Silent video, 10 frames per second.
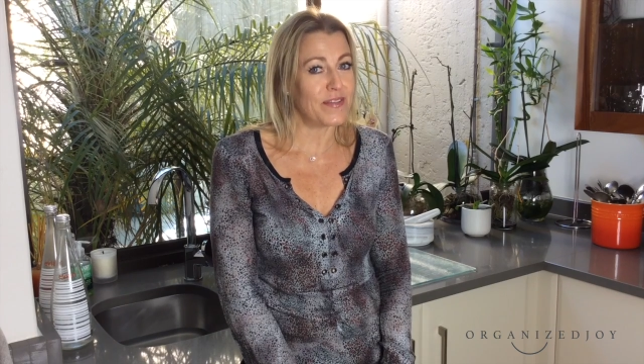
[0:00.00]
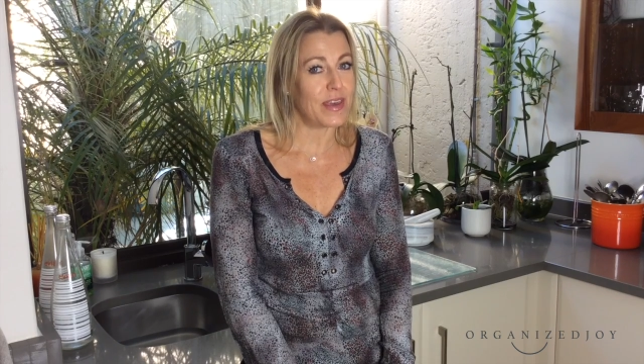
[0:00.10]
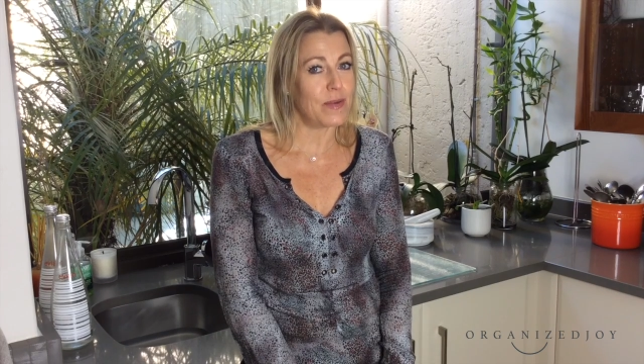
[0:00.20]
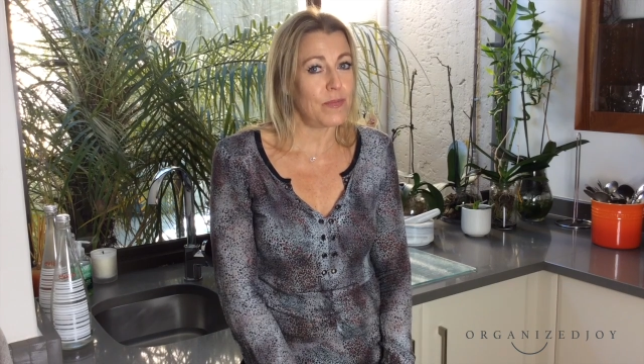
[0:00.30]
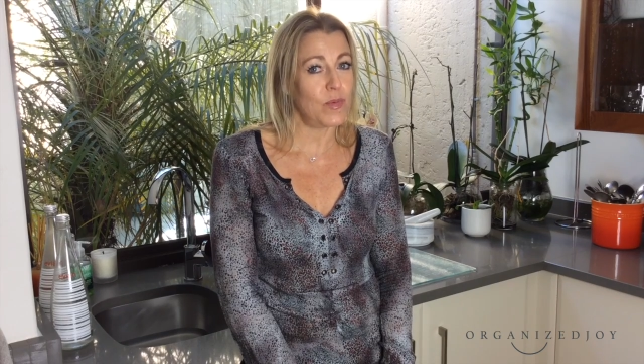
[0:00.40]
of
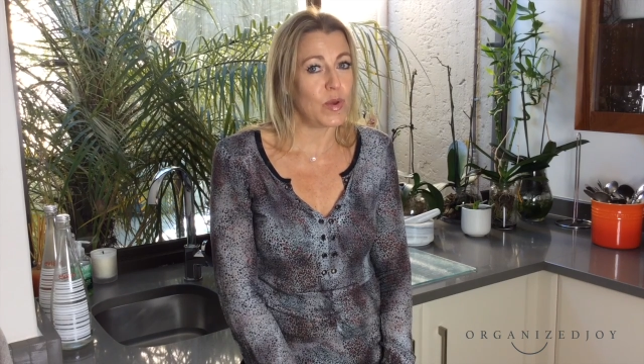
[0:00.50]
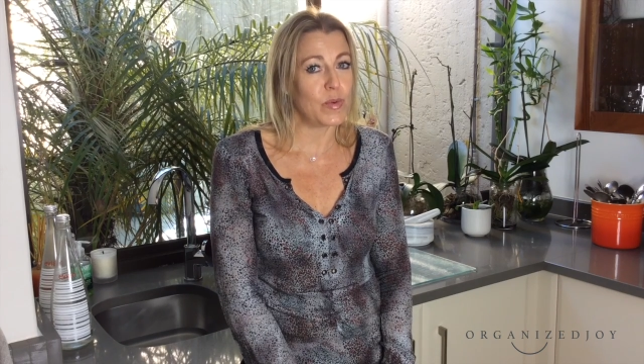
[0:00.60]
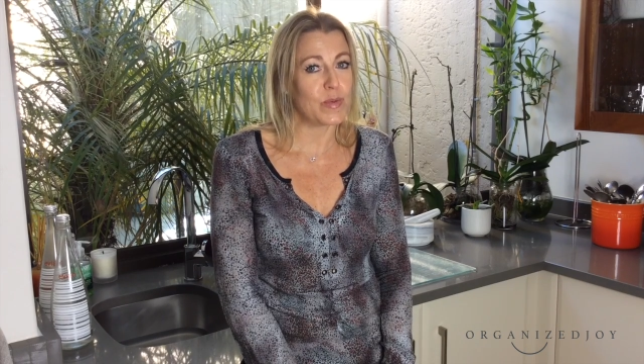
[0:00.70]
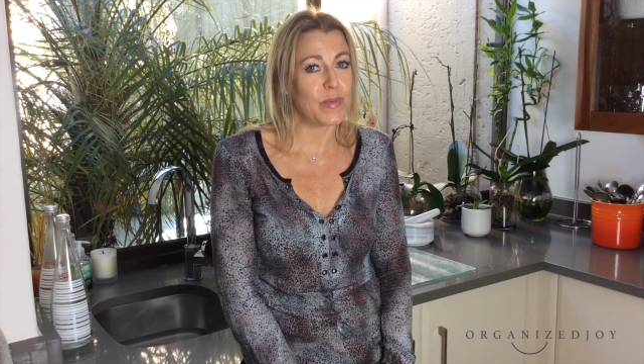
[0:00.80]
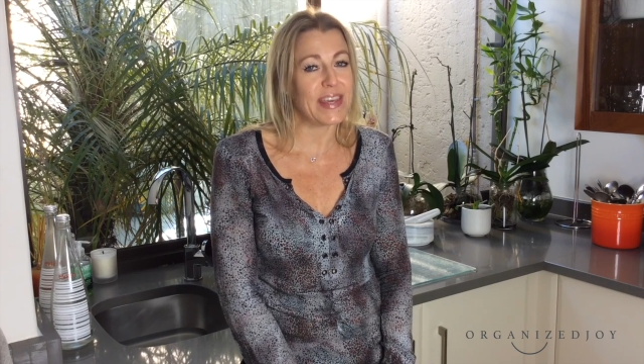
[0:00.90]
them, we
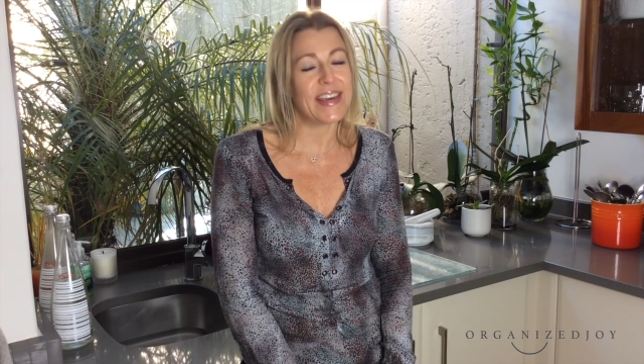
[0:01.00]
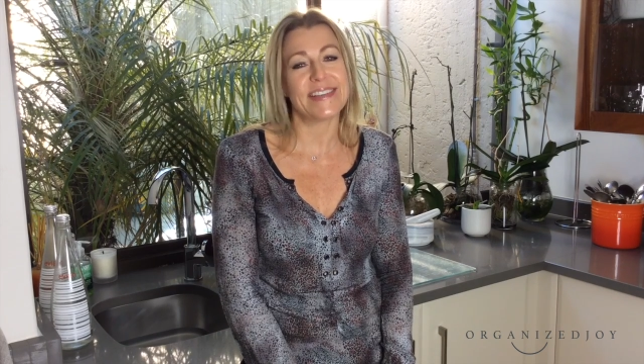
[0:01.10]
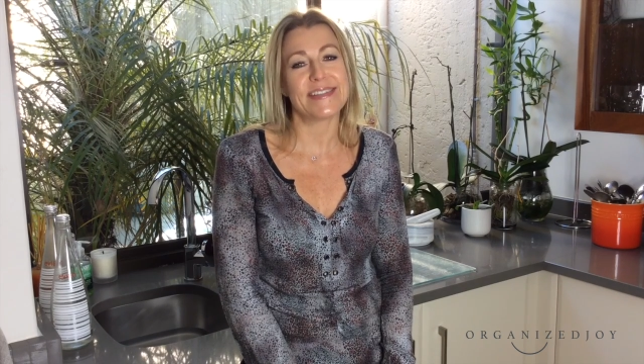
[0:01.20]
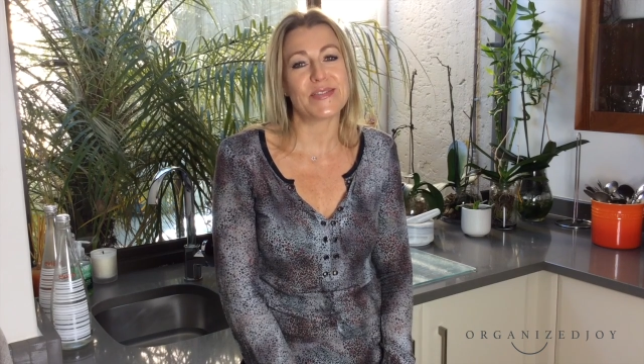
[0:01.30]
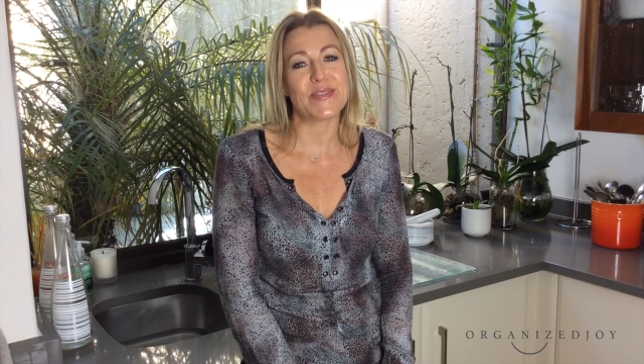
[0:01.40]
would be here
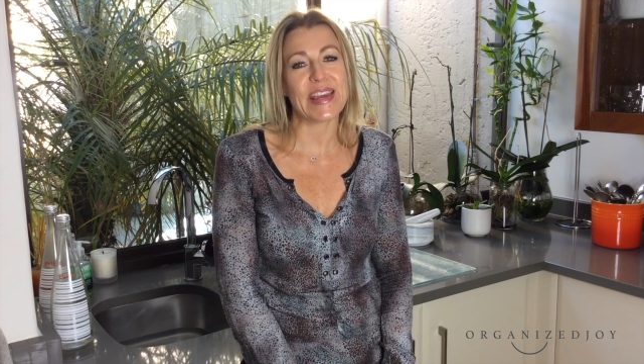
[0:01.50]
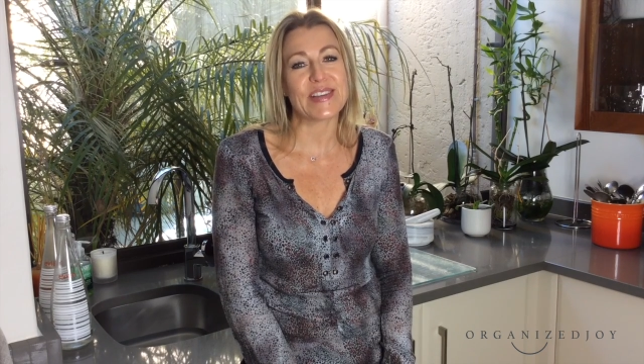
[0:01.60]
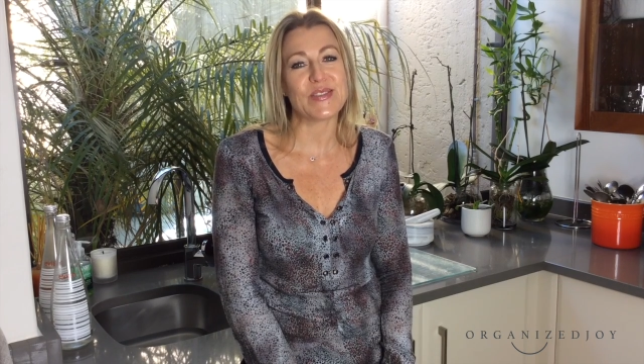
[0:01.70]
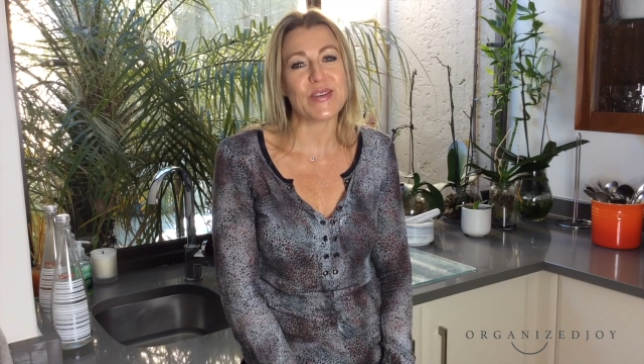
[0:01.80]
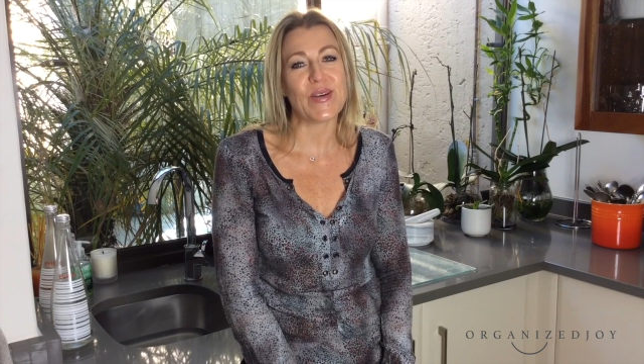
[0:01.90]
until
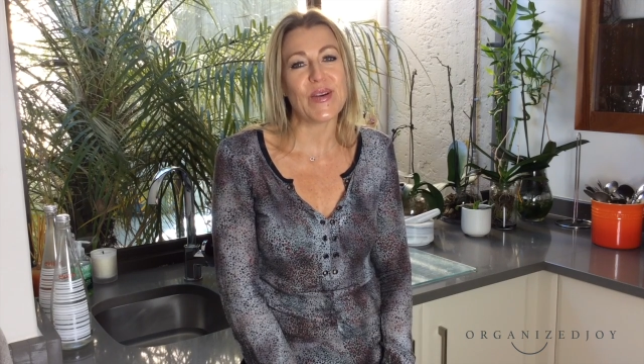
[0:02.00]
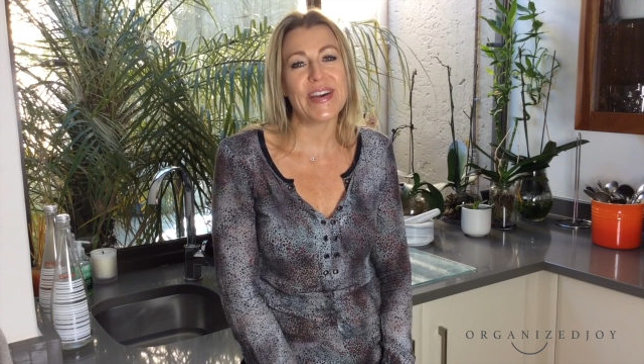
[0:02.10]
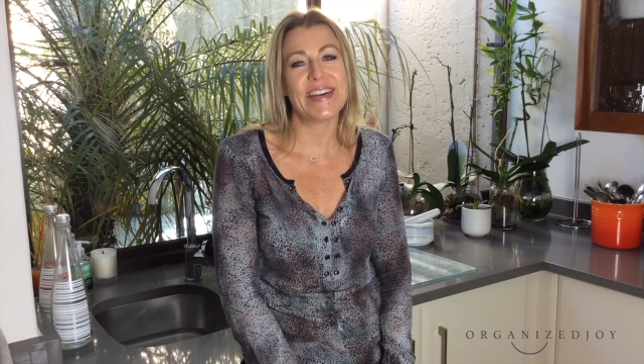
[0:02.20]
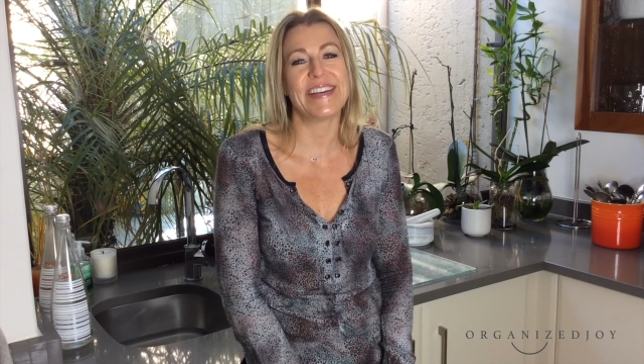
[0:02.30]
next year.